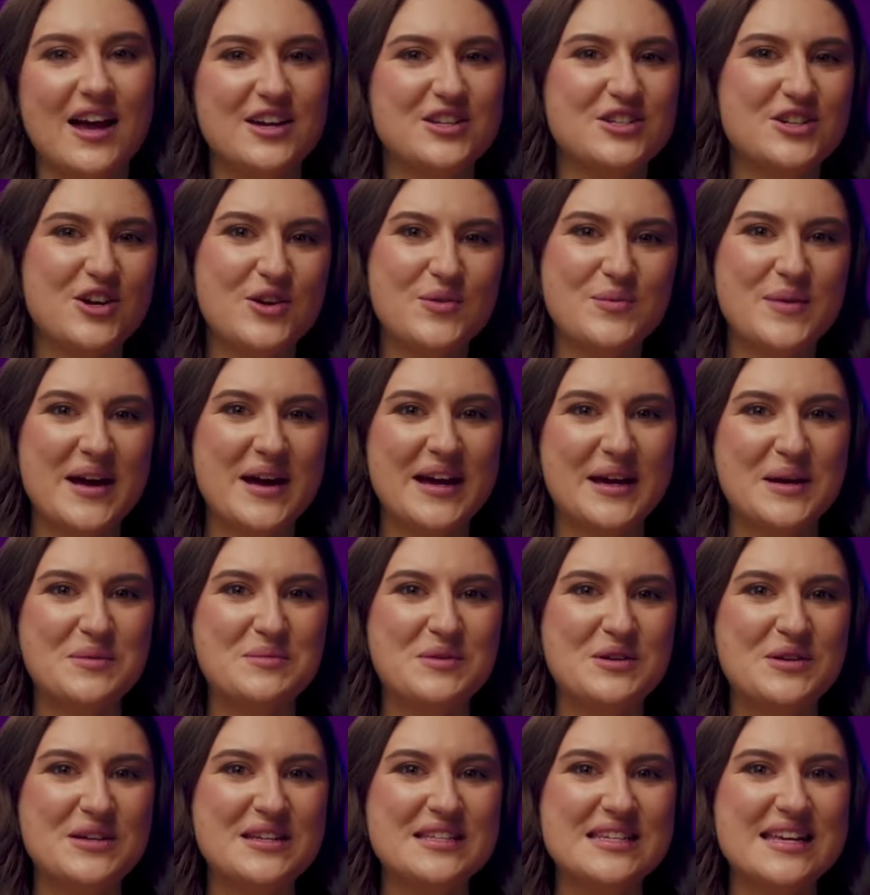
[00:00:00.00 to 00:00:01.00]
I show my
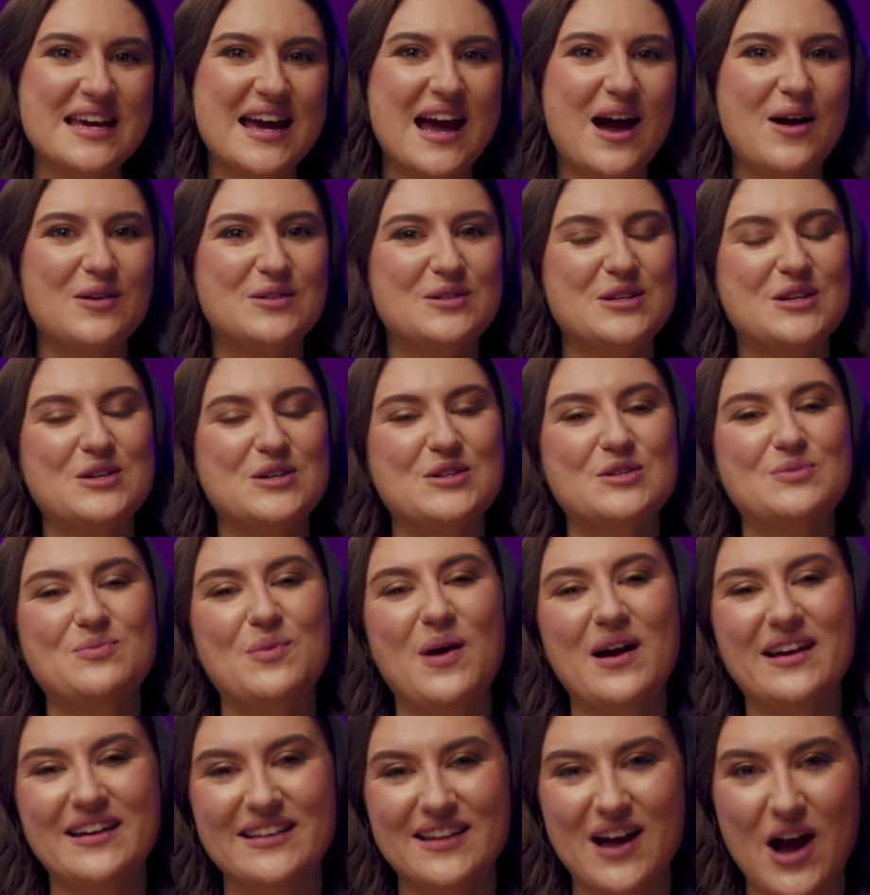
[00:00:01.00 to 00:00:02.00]
community how to use
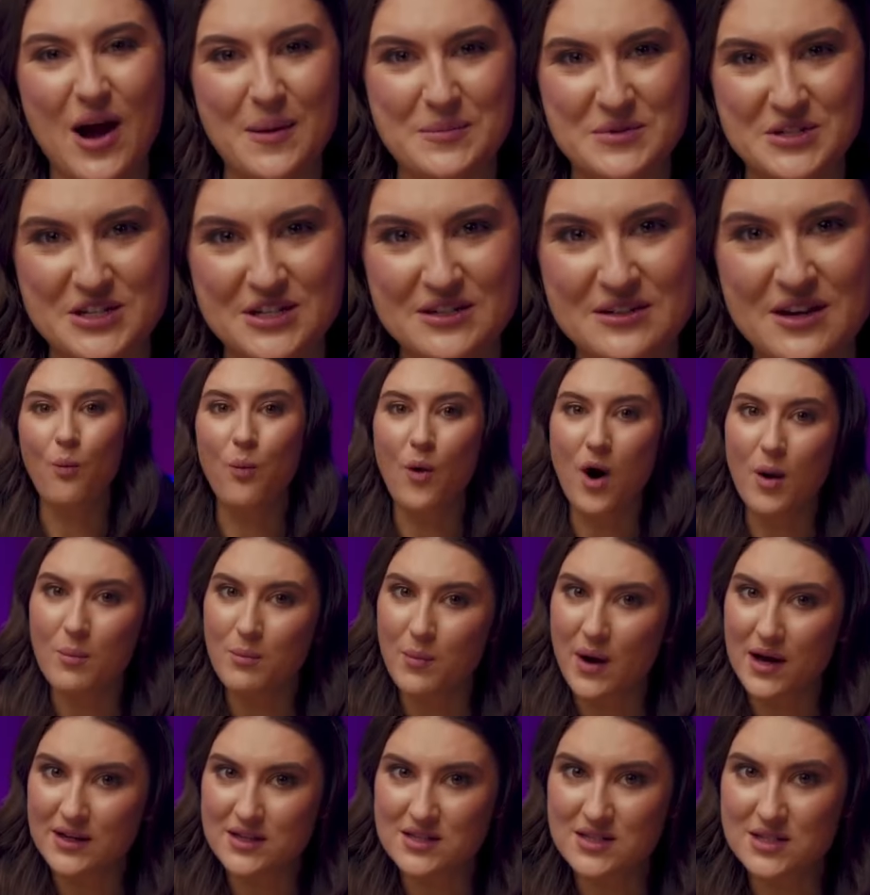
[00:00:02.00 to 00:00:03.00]
Pocket Option,
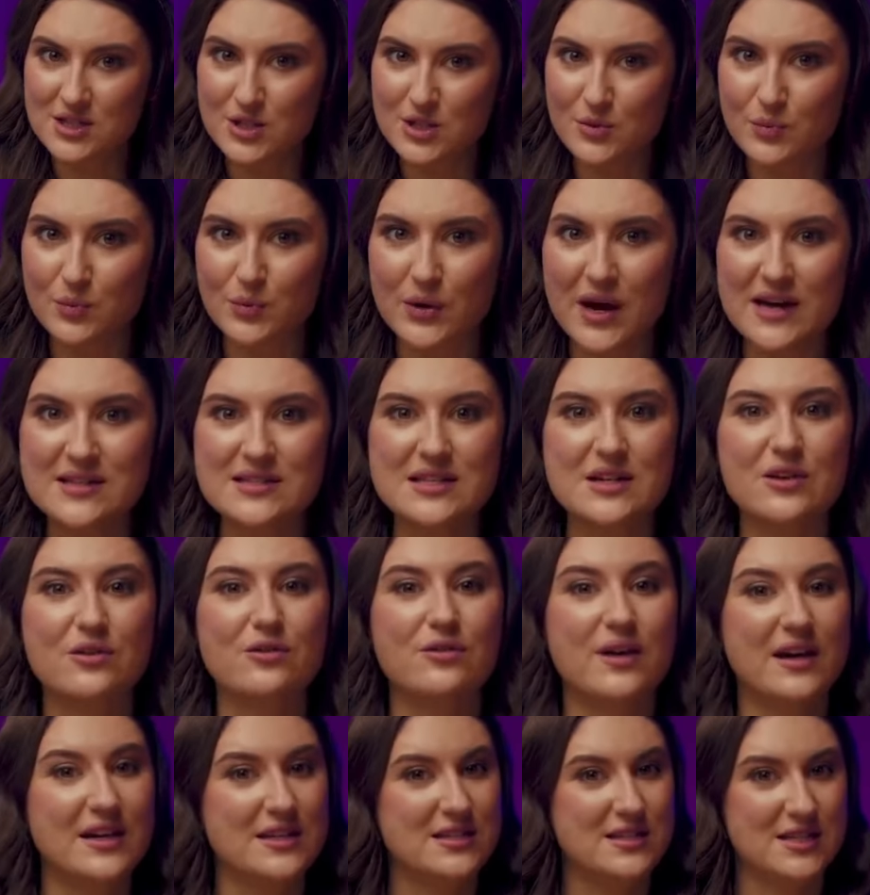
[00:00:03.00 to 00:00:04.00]
what buttons to press in
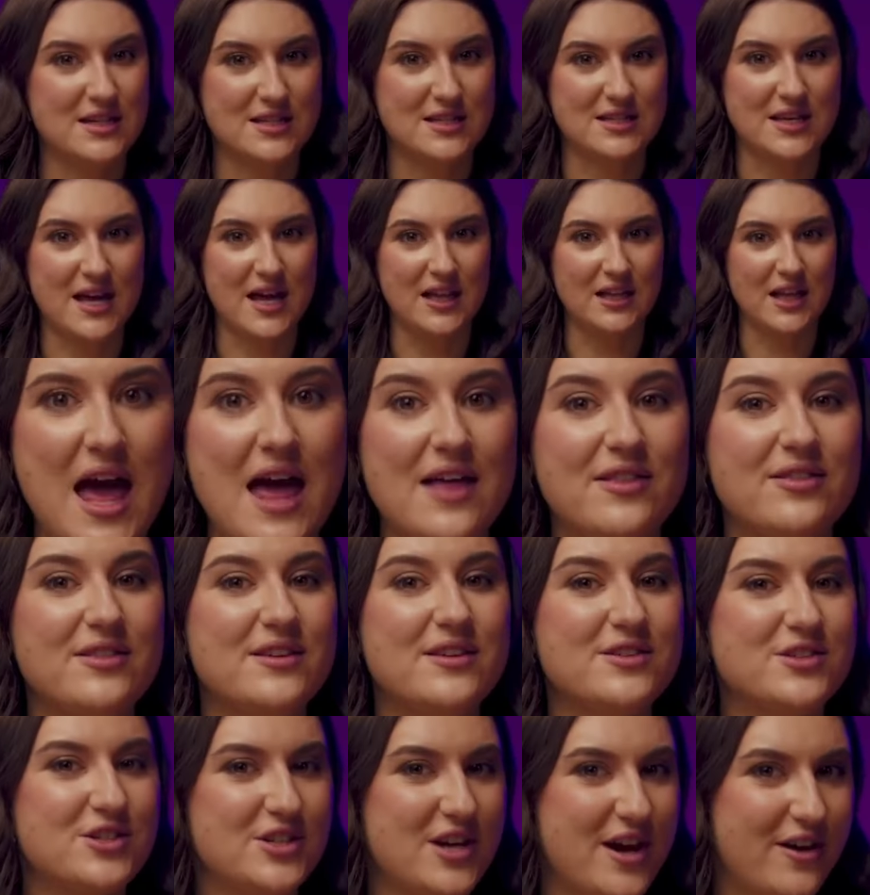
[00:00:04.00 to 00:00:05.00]
great detail, and
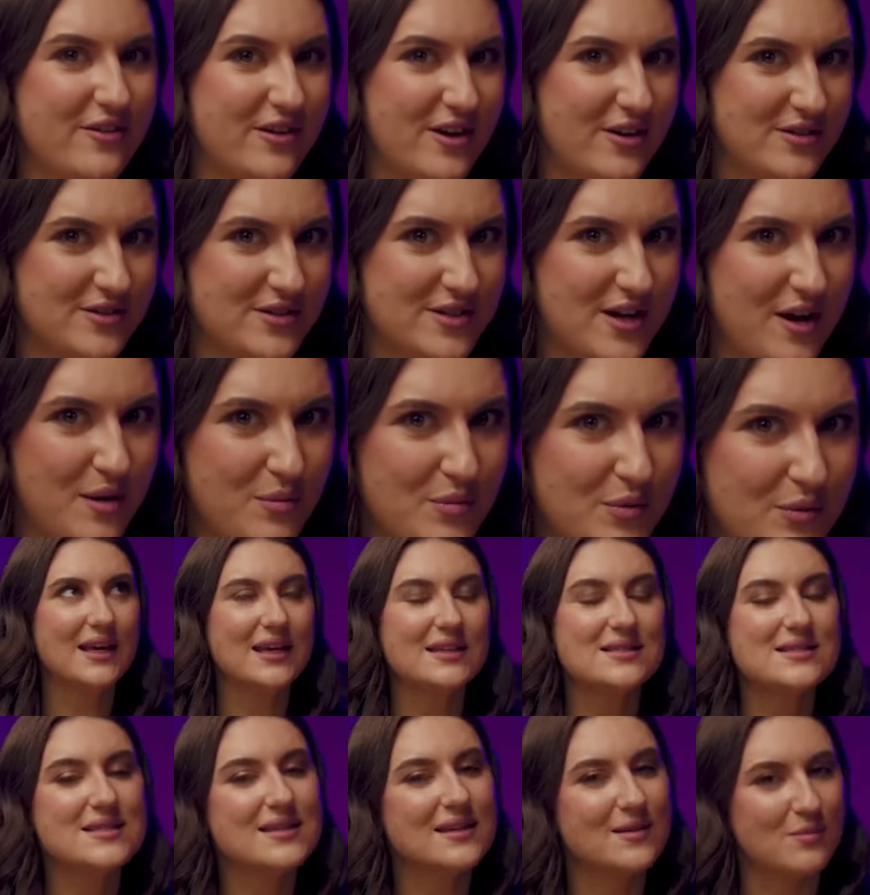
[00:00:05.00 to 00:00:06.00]
the cherry on top,
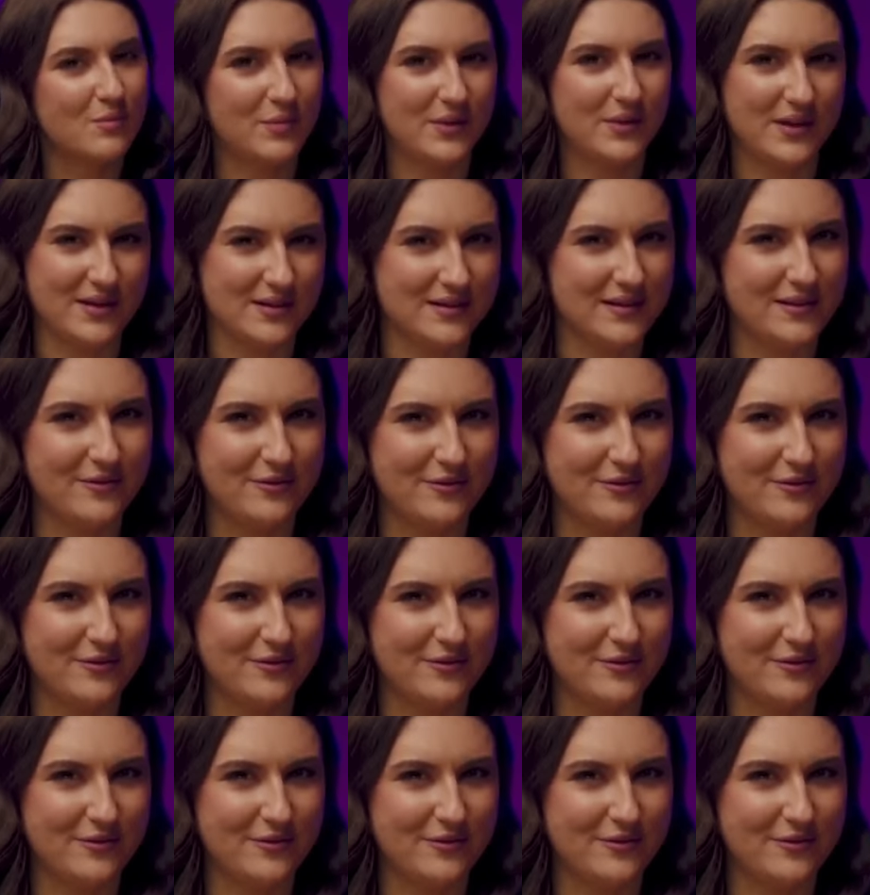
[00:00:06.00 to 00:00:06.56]
it's completely